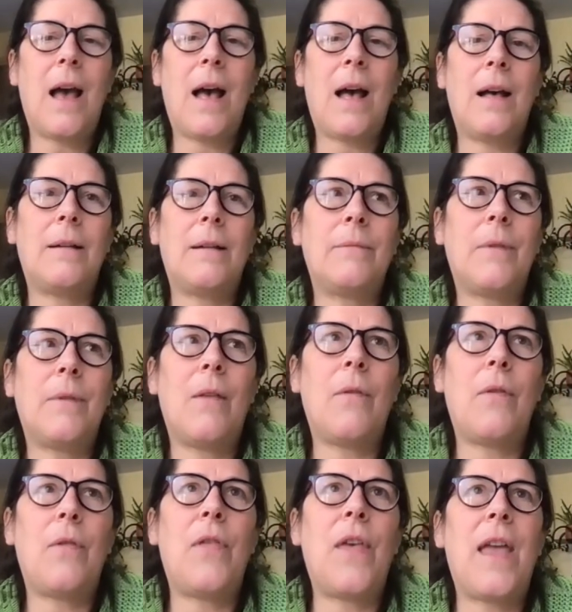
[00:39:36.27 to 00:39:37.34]
Uh,
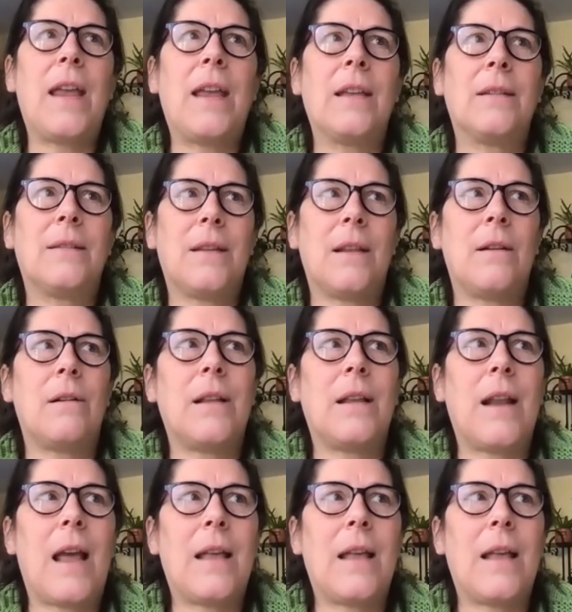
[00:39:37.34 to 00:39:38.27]
they considered it